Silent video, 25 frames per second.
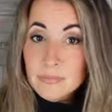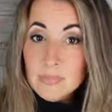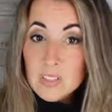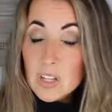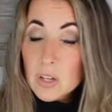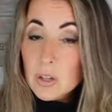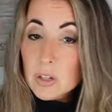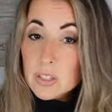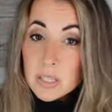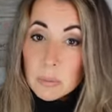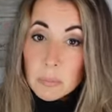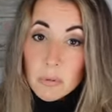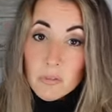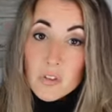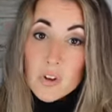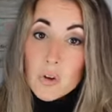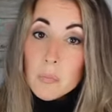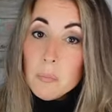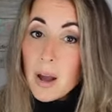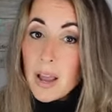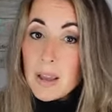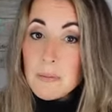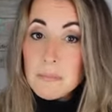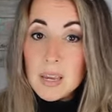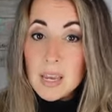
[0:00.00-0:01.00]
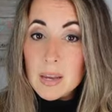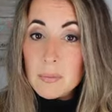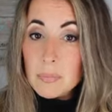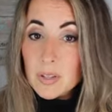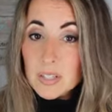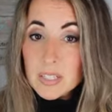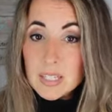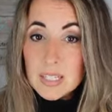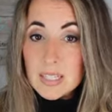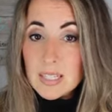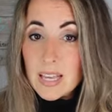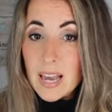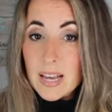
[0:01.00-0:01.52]
some of you might be able
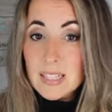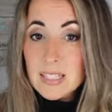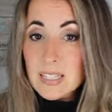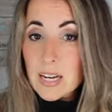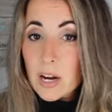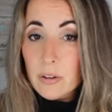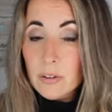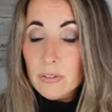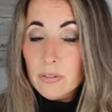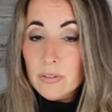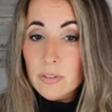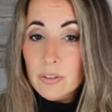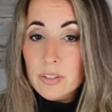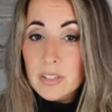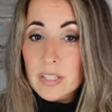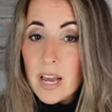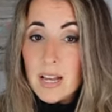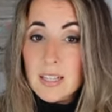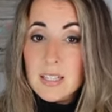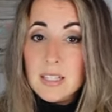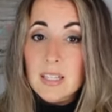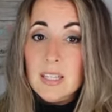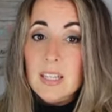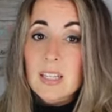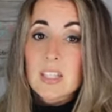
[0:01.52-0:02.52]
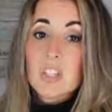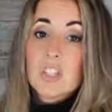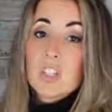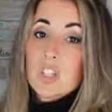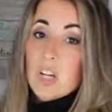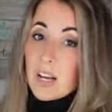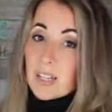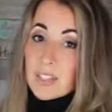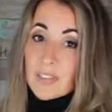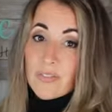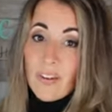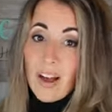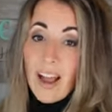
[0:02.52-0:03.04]
to size down a full size in this
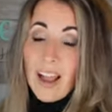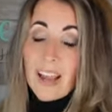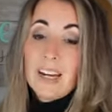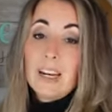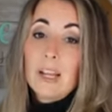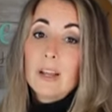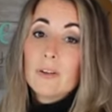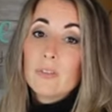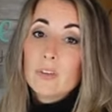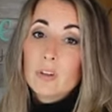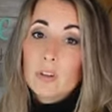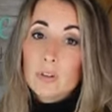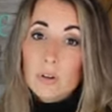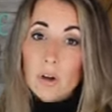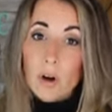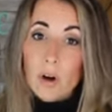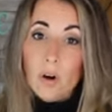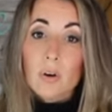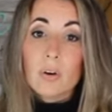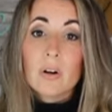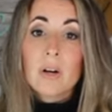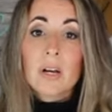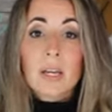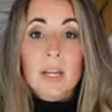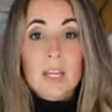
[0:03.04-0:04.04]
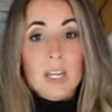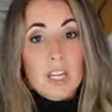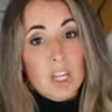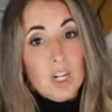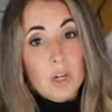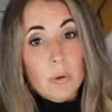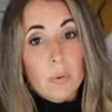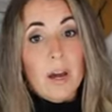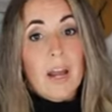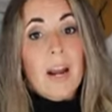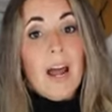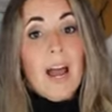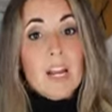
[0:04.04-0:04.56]
just fine. If you know, you know
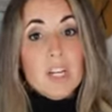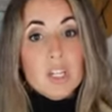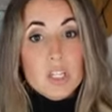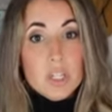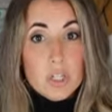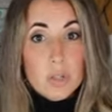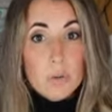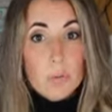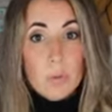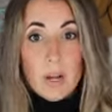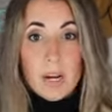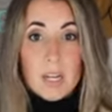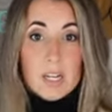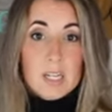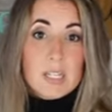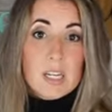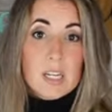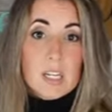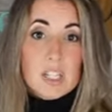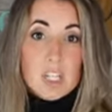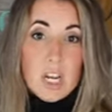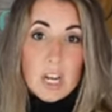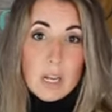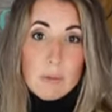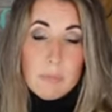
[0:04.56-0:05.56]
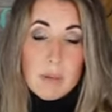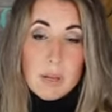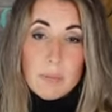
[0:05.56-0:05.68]
what, I do want it to shape me